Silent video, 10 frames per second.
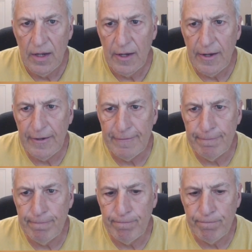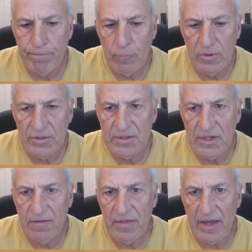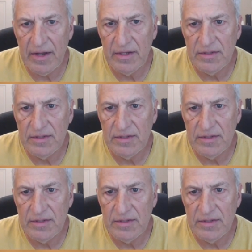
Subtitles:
We'll see if that